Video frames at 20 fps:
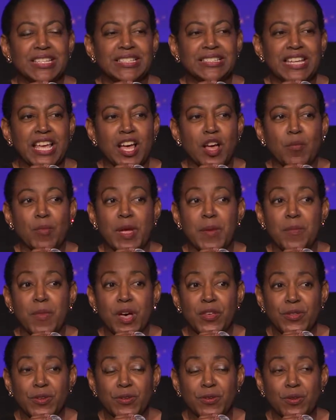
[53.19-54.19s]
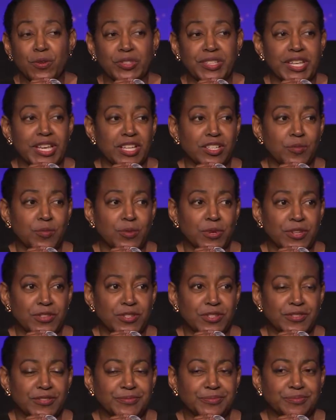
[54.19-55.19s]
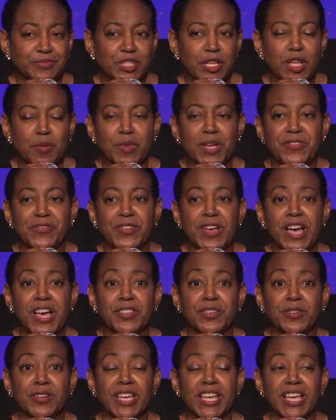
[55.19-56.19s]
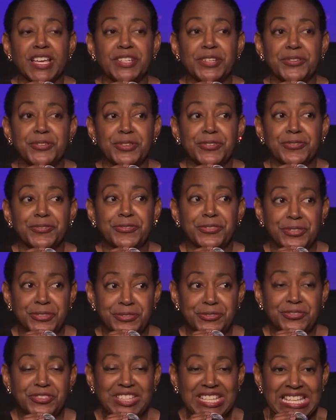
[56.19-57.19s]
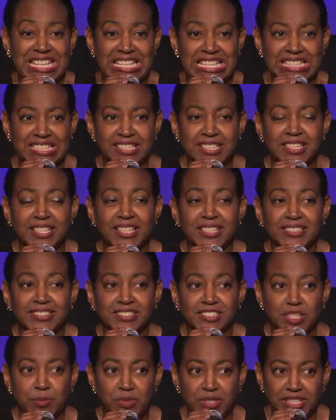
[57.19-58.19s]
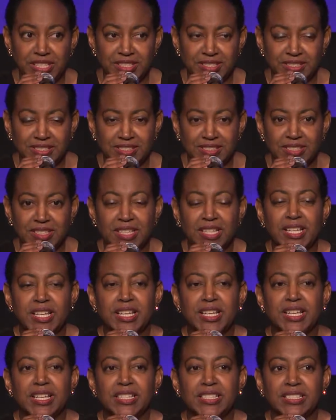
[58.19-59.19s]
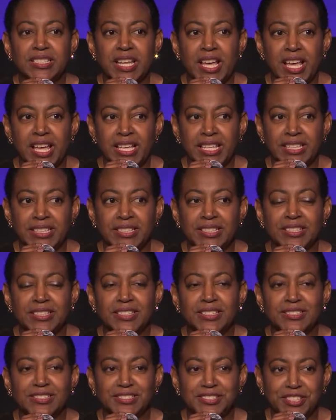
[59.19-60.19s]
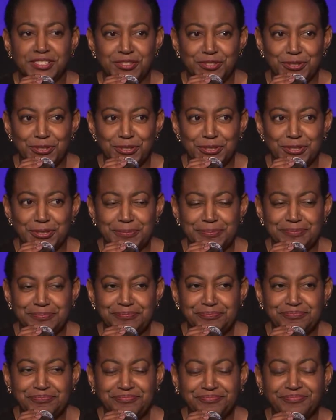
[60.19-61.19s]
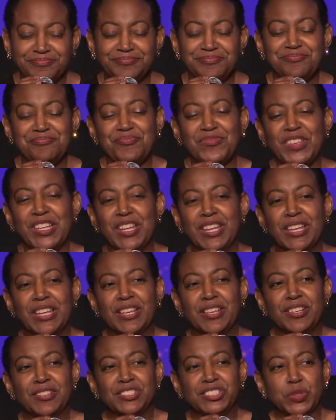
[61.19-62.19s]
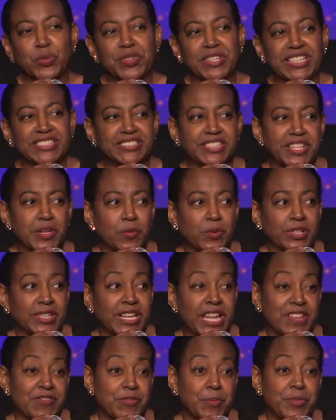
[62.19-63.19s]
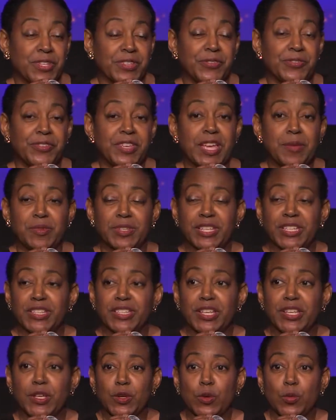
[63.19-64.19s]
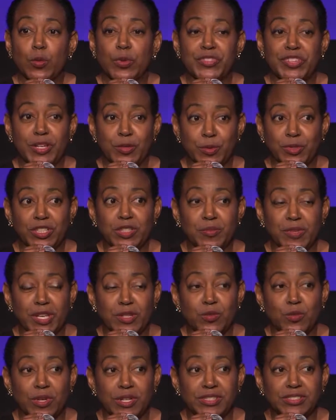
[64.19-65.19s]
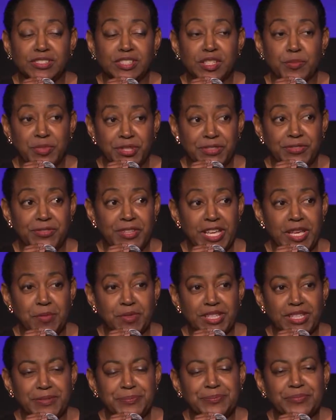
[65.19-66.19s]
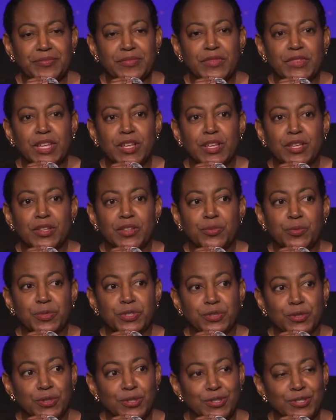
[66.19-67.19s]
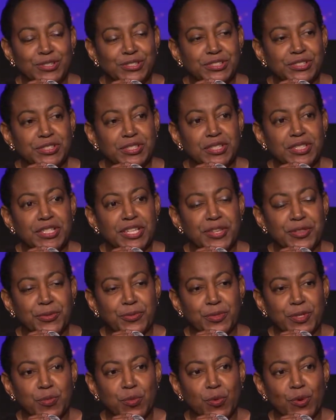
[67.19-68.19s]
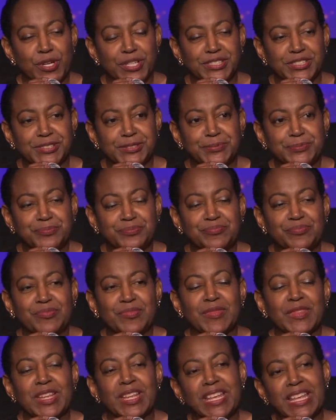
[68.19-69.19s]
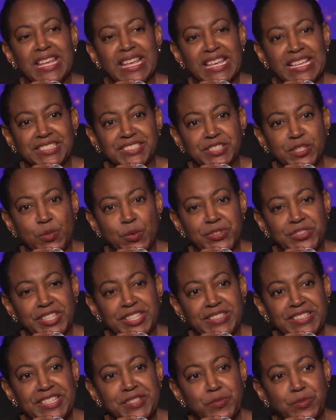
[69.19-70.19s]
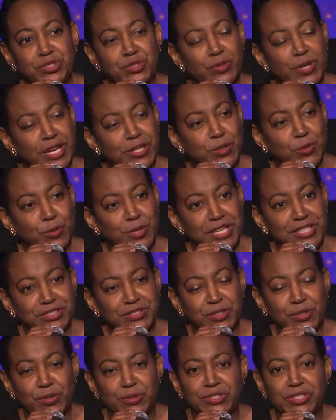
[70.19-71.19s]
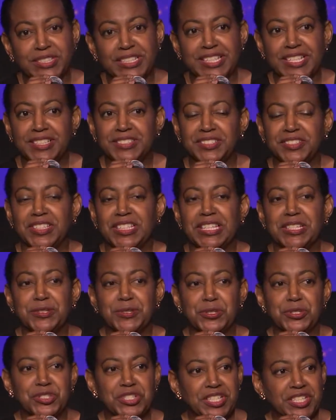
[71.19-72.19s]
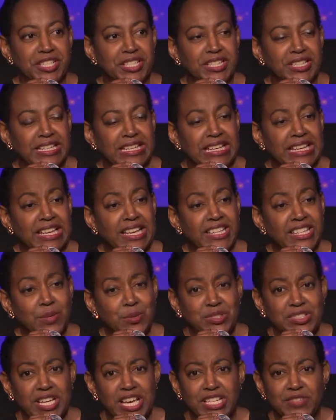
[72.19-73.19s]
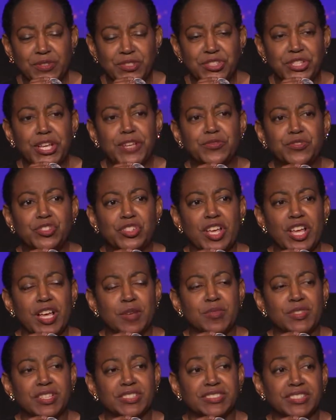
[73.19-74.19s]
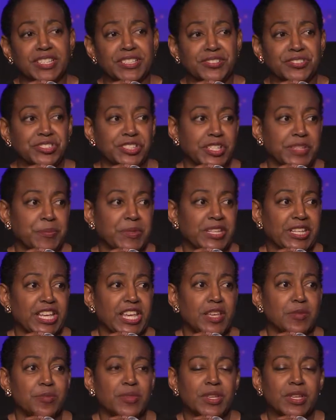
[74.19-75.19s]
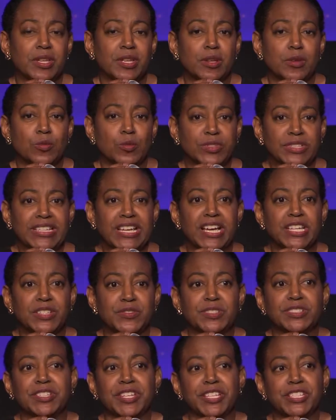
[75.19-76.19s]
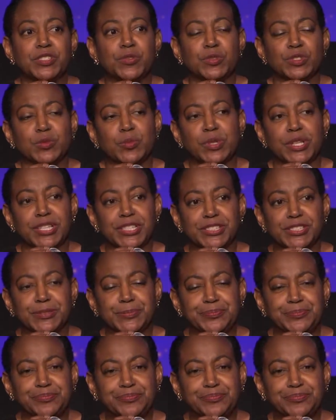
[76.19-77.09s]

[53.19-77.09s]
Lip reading: Now, my mother only had a brother. My father had 15 siblings, 9 sisters. So when they said they wanted to have a big family, what they really meant was a big family. 3 girls and 3 boys. And so what they did was try to raise those kids in the inner city. And that was kind of a tough job because the inner city became really kind of a dangerous place.